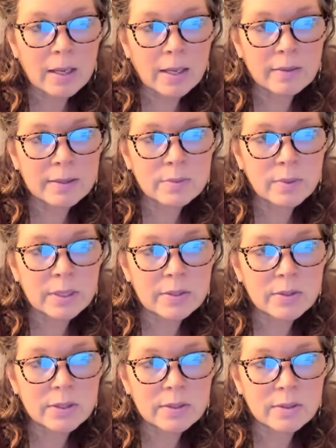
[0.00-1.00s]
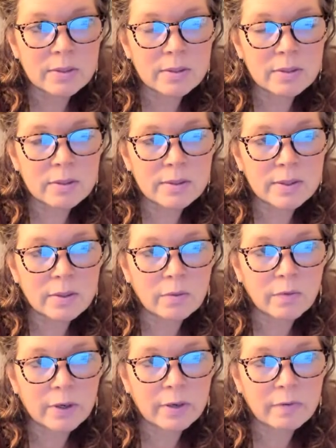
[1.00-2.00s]
And this one is just
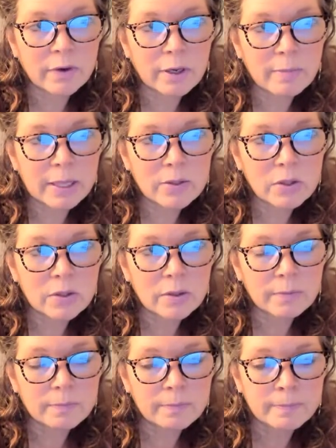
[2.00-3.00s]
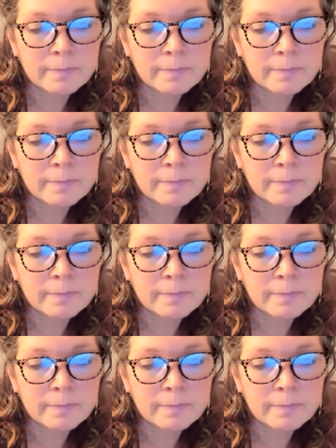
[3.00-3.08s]
so very, very magical.